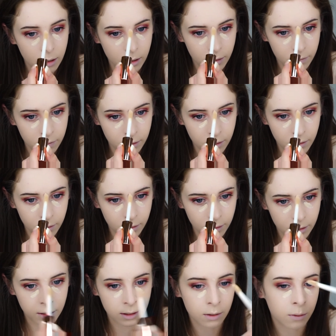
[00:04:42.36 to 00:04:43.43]
a few
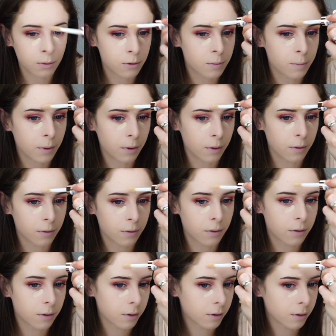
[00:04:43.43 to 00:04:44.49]
little
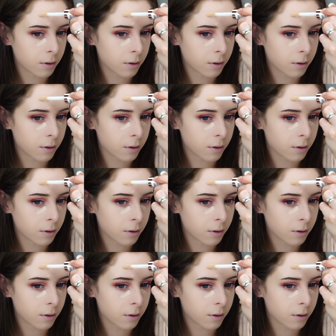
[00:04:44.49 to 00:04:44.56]
spots